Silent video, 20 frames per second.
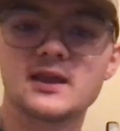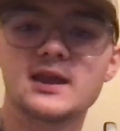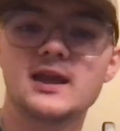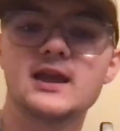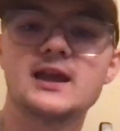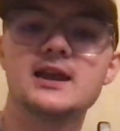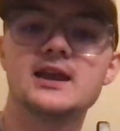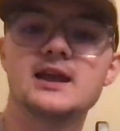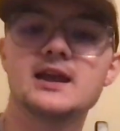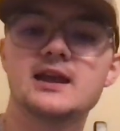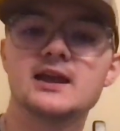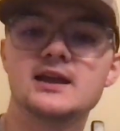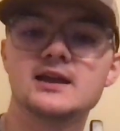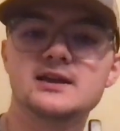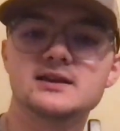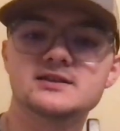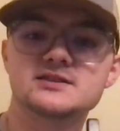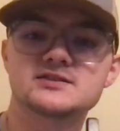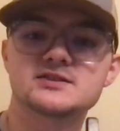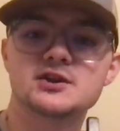it
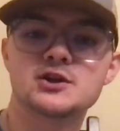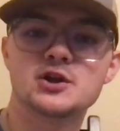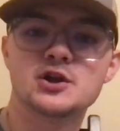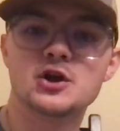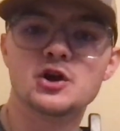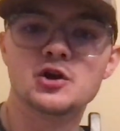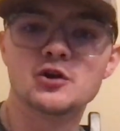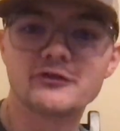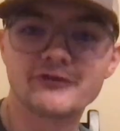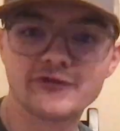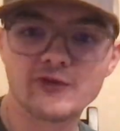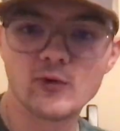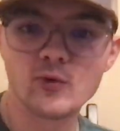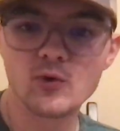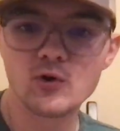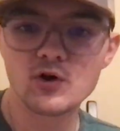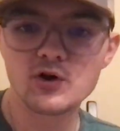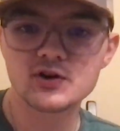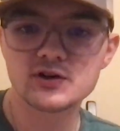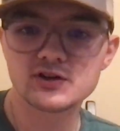is
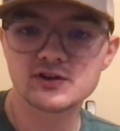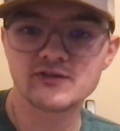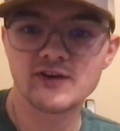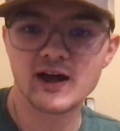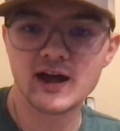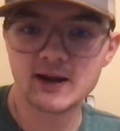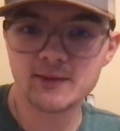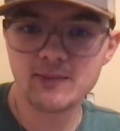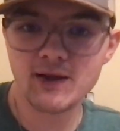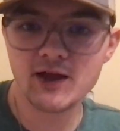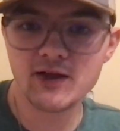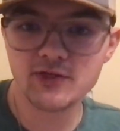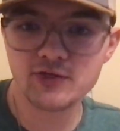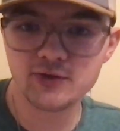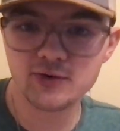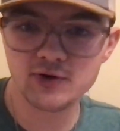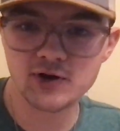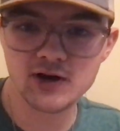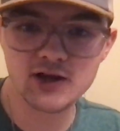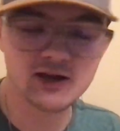4 divided by
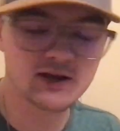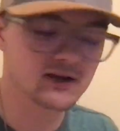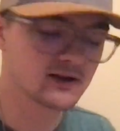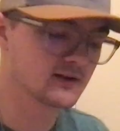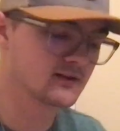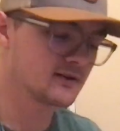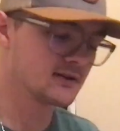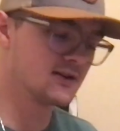3